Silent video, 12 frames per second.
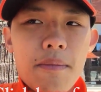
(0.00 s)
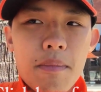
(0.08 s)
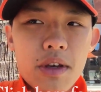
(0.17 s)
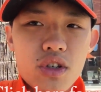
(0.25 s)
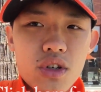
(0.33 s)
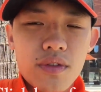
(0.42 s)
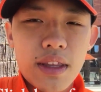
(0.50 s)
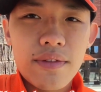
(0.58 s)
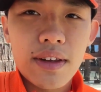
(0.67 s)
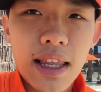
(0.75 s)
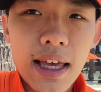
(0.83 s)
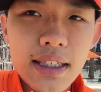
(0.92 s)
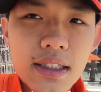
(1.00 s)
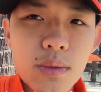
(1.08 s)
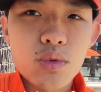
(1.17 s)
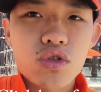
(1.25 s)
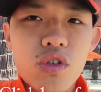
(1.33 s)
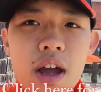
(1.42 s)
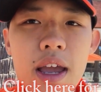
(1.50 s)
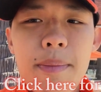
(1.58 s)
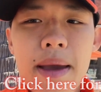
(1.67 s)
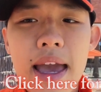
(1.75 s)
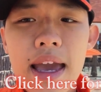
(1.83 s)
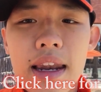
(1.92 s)
Make sure you leave a like, subscribe,
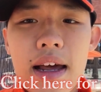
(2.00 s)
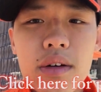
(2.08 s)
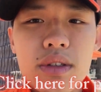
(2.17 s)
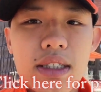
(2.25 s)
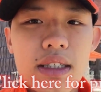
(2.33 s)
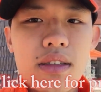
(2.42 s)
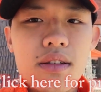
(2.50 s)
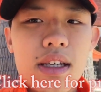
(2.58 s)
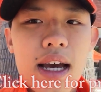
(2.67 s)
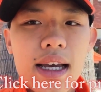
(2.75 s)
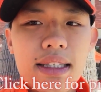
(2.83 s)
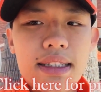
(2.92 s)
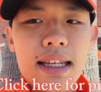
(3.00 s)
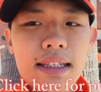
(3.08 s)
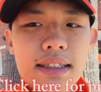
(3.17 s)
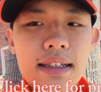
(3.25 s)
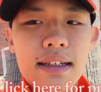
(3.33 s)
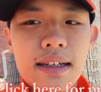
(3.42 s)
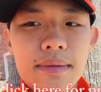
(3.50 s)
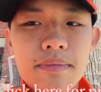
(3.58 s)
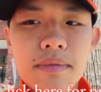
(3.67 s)
and I'll see you guys next time.